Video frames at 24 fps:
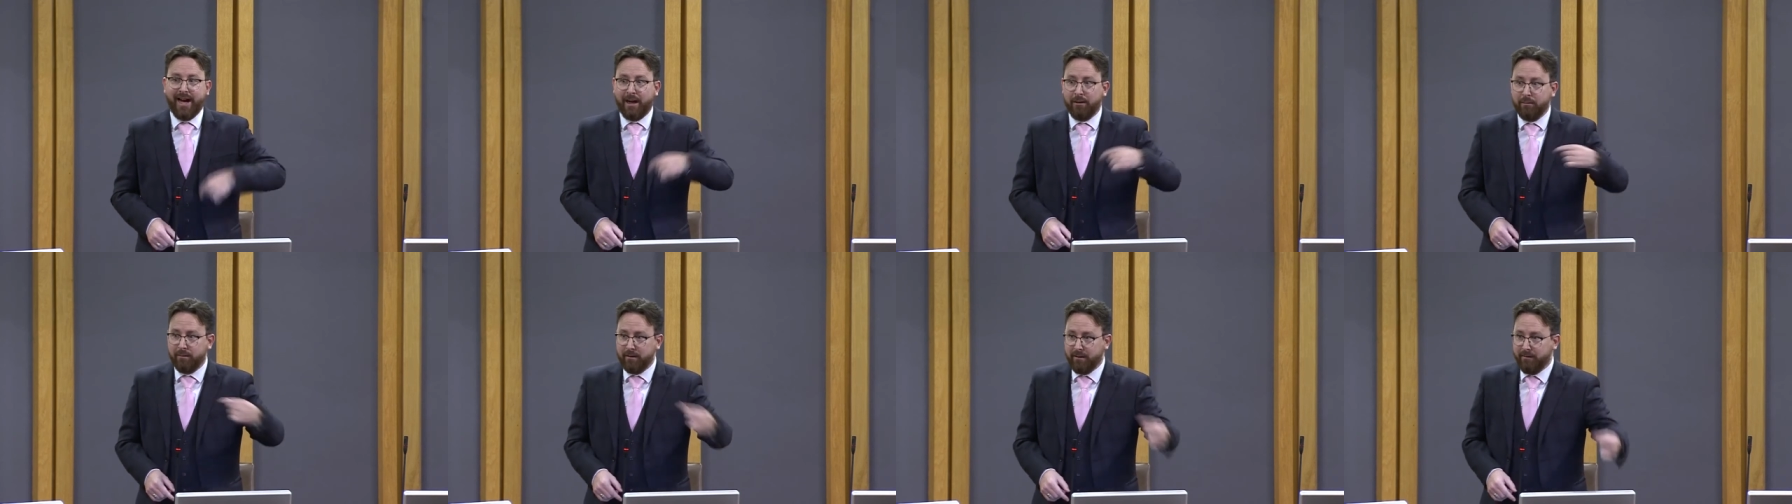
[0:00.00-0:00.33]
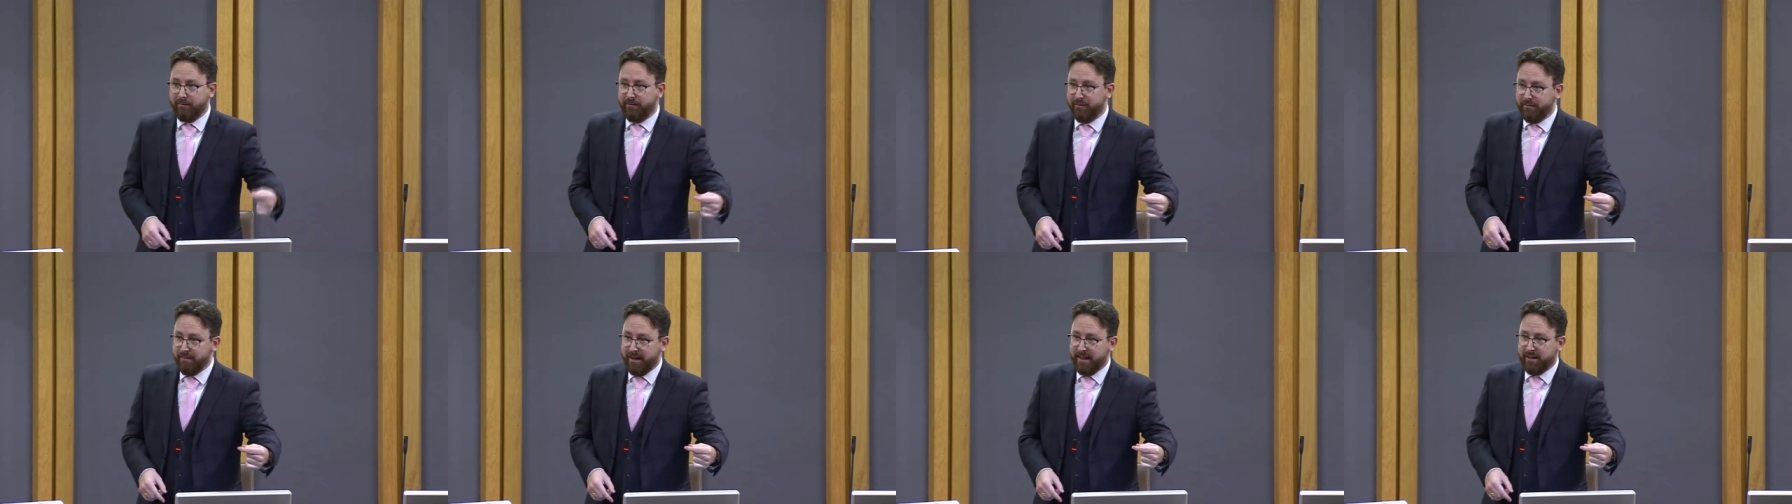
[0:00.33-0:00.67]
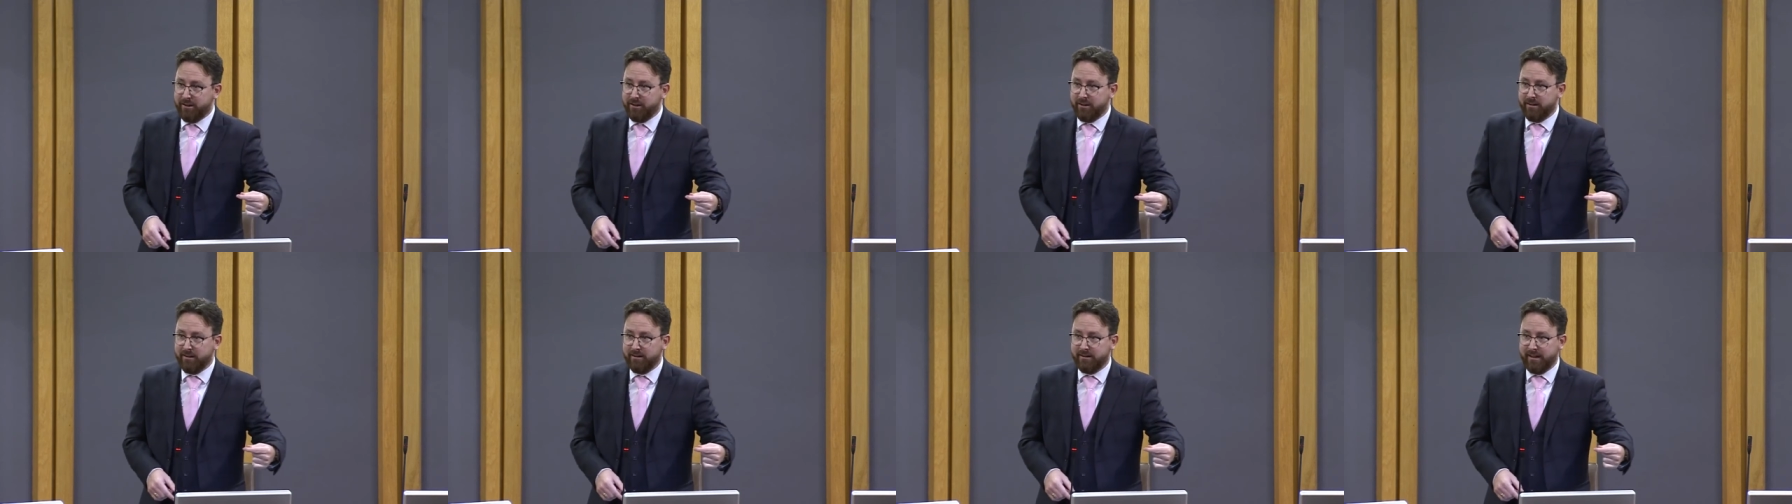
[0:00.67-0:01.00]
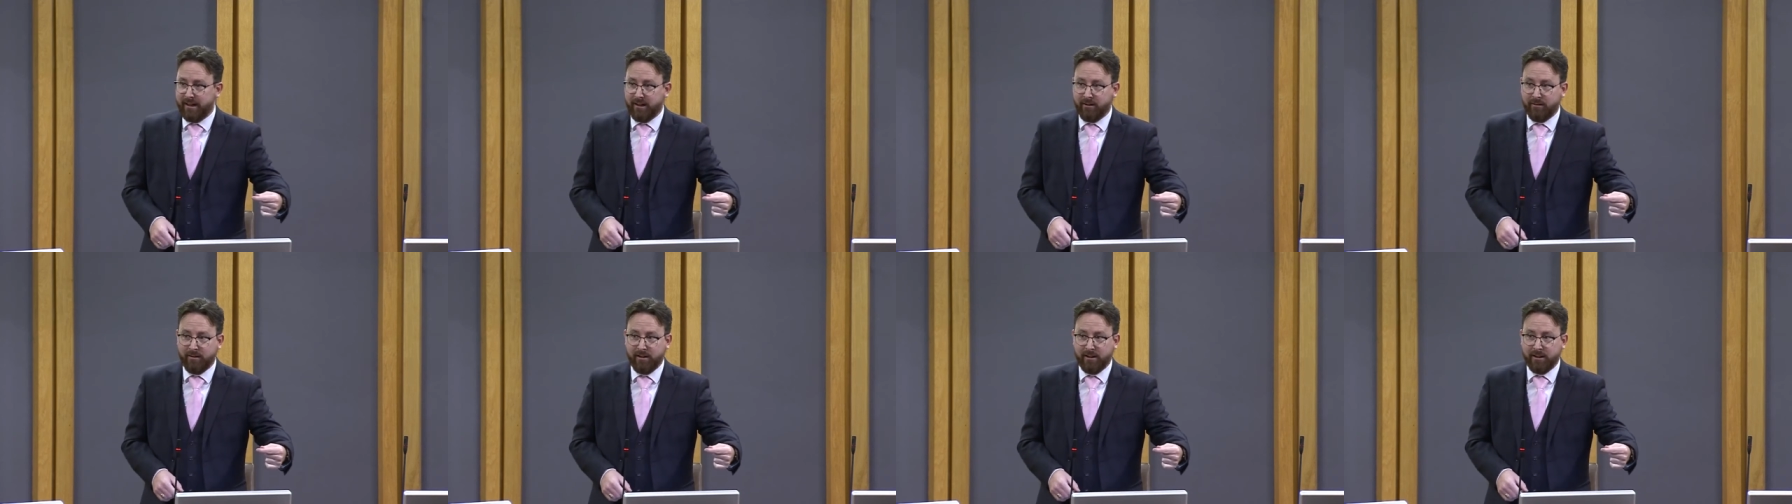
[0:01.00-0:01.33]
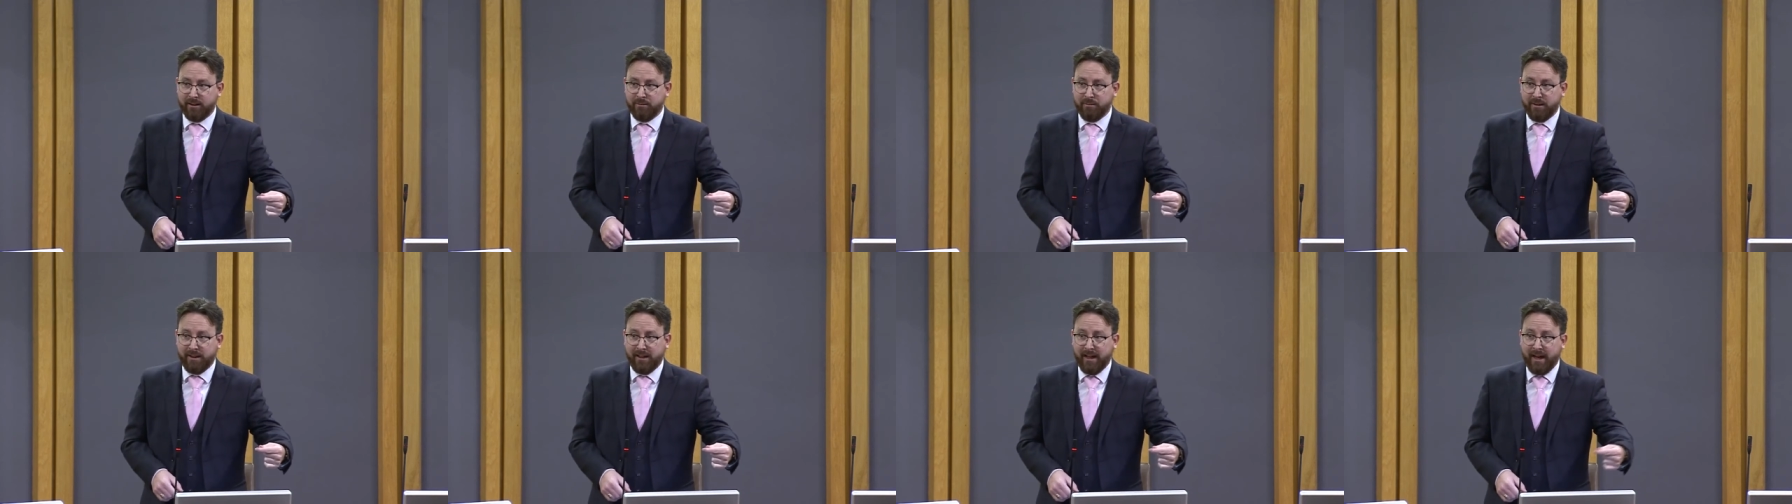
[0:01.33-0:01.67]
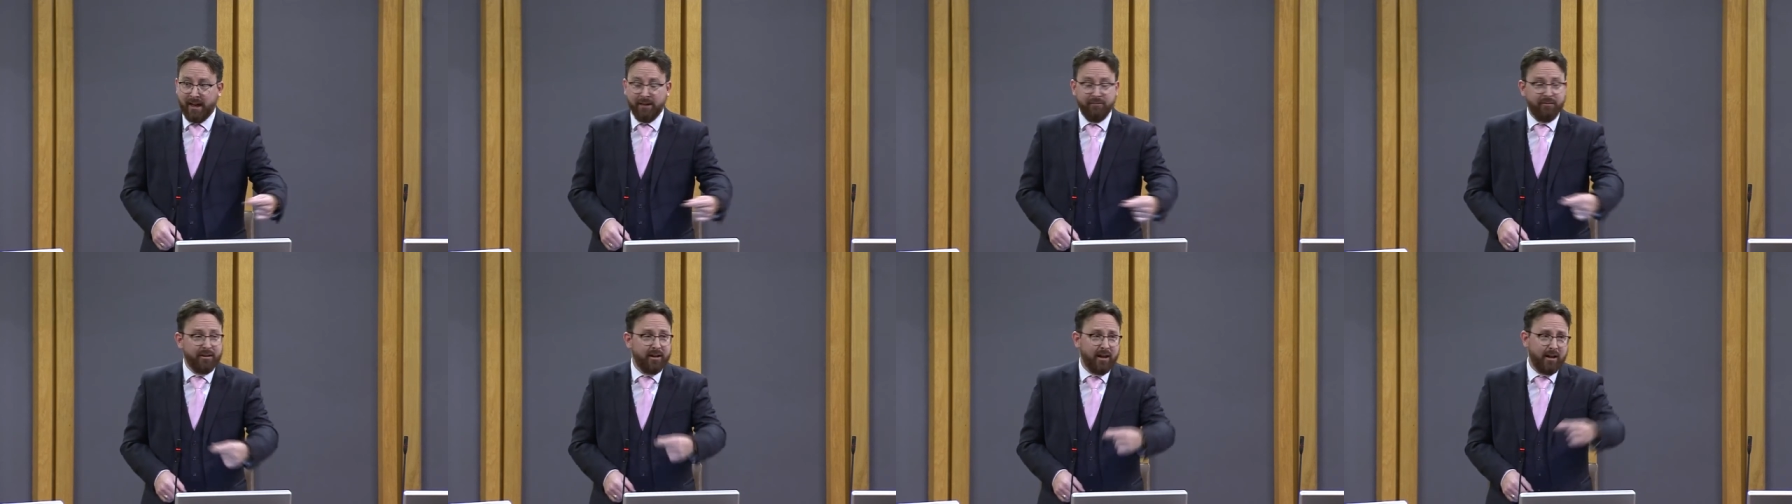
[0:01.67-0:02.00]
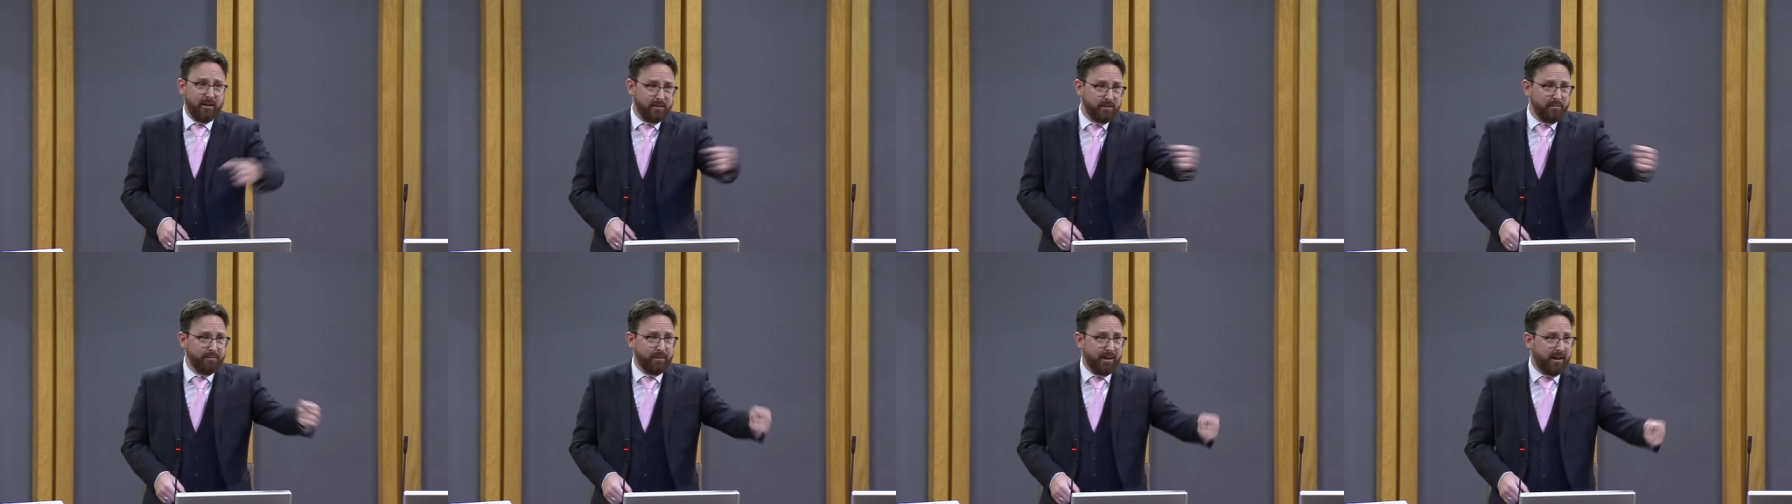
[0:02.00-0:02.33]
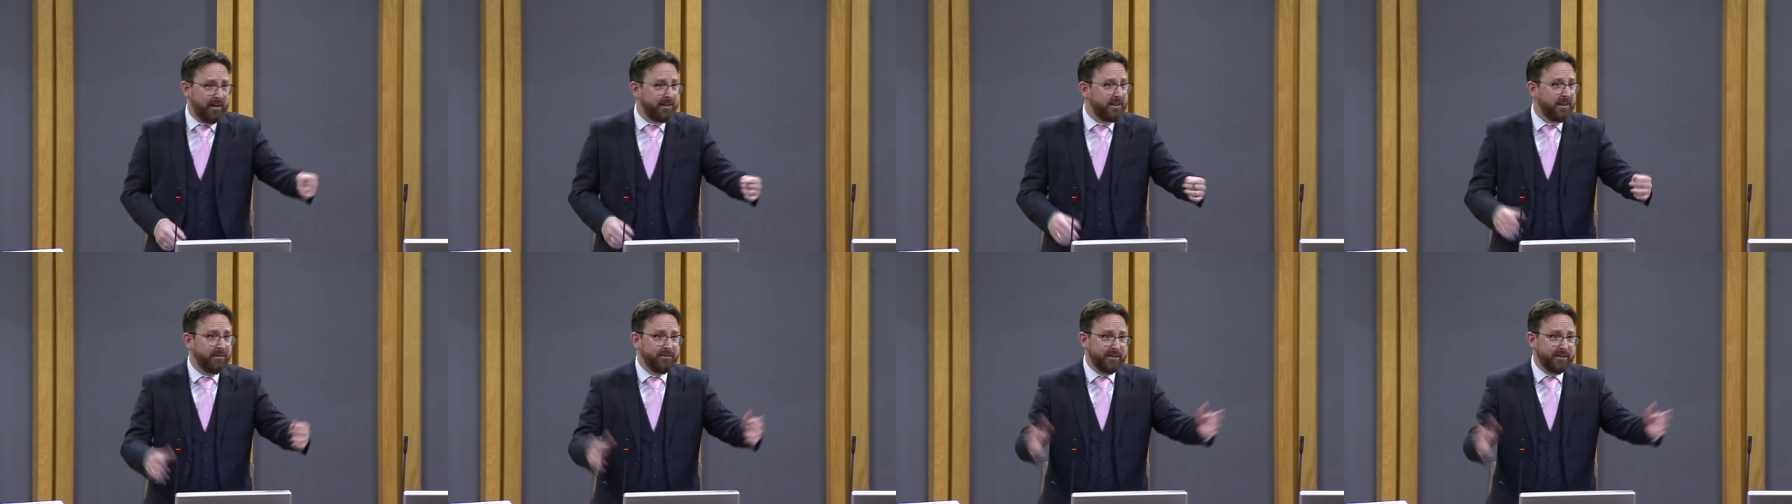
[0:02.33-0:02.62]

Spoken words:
our information as accurately as we can, regardless of party.